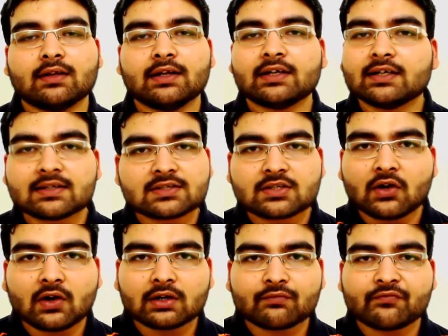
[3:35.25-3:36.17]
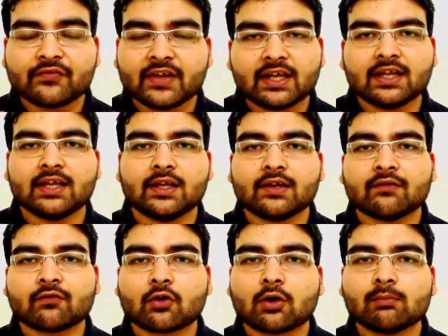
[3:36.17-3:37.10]
It does not vary
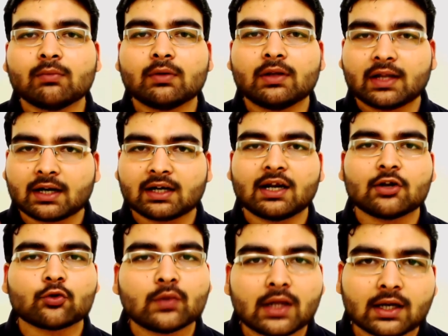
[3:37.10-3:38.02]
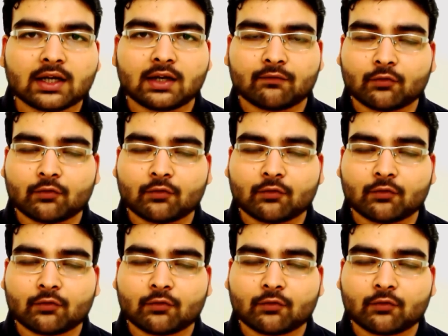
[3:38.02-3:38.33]
from Lagna to Lagna,